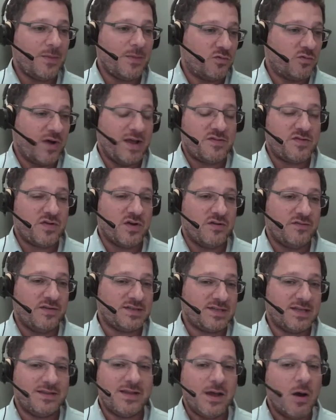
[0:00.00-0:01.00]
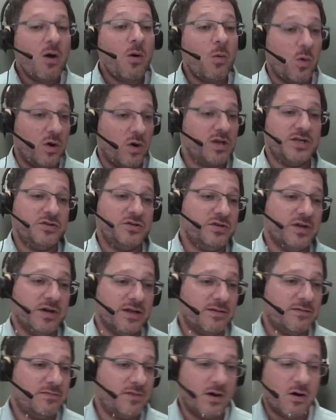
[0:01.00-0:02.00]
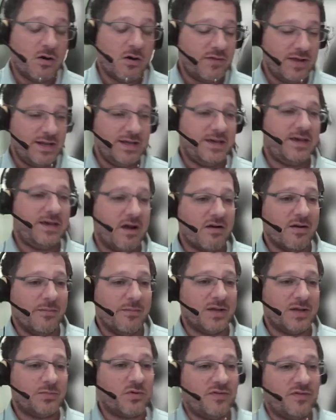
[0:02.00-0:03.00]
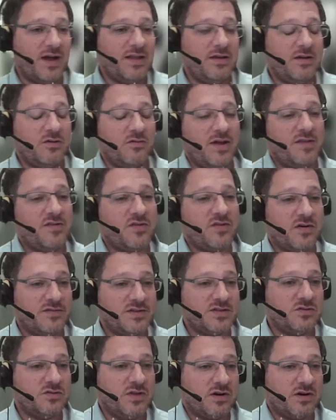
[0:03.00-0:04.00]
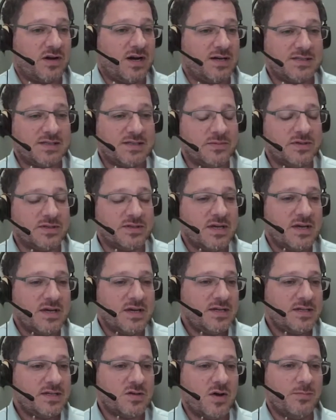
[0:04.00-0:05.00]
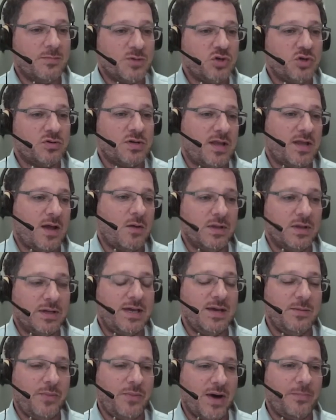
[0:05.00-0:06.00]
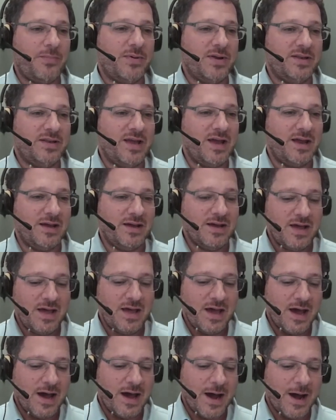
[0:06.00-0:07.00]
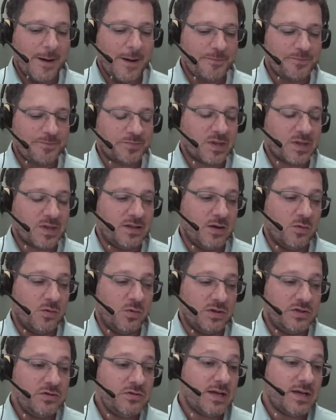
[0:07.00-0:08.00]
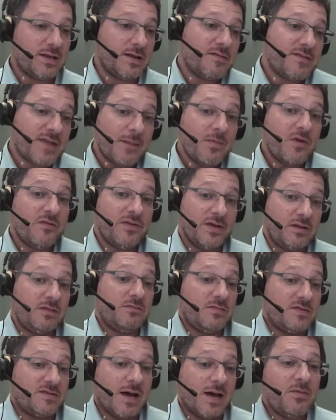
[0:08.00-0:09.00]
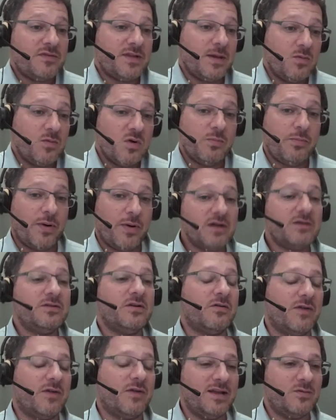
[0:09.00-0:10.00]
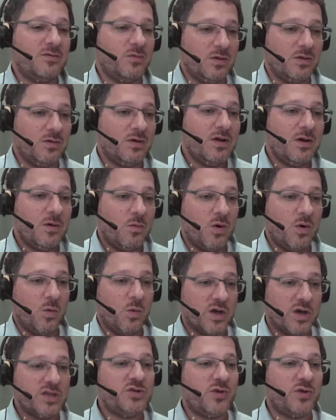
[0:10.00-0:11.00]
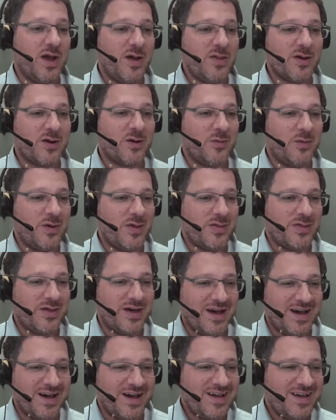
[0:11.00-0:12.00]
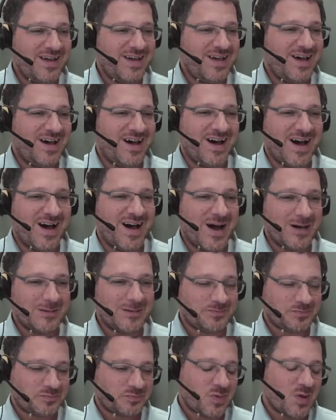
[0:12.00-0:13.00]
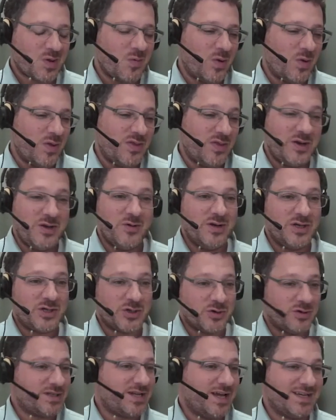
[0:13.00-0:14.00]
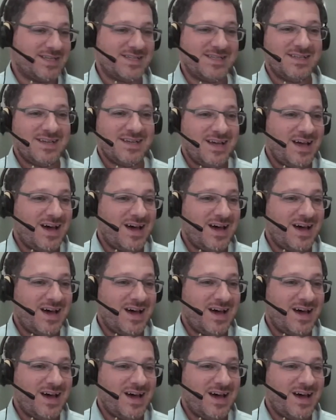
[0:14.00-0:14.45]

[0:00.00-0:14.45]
great service. And they all want to do that. They all really care about providing great service to their customers. So I'm sure that they will keep up, and they will do that. And some of them will partner, right? Will work together with the new insurtechs